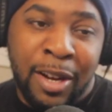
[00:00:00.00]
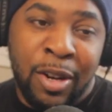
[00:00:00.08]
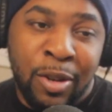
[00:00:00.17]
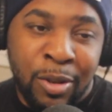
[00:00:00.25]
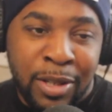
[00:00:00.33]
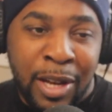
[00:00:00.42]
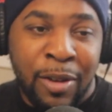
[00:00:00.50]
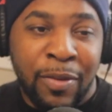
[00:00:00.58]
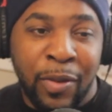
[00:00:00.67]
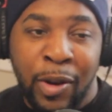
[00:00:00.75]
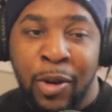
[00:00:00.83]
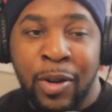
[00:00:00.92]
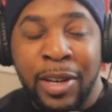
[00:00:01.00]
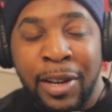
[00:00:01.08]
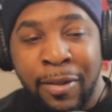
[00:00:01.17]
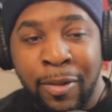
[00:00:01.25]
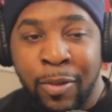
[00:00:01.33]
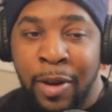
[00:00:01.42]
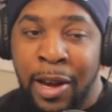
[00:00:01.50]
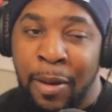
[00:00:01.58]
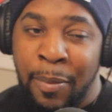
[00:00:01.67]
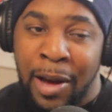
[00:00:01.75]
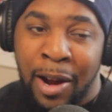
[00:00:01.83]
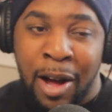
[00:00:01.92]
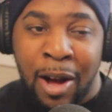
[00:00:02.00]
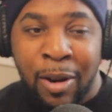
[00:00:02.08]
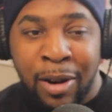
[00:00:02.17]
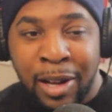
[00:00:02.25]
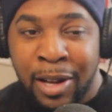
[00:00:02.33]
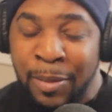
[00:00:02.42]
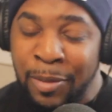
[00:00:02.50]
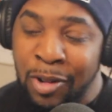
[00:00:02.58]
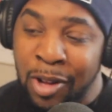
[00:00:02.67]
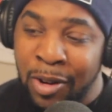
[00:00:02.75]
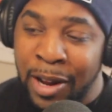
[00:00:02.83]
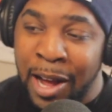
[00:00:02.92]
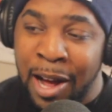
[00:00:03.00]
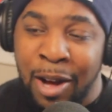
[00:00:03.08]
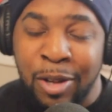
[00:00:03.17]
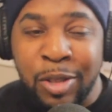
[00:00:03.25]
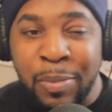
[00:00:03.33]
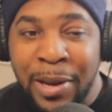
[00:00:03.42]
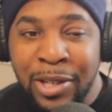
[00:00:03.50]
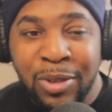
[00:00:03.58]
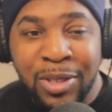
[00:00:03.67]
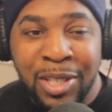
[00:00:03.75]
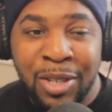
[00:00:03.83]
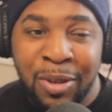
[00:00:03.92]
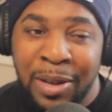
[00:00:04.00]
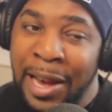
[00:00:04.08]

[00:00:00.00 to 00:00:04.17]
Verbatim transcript: I know you say you feel a different way about all of them. You know, they all special to you.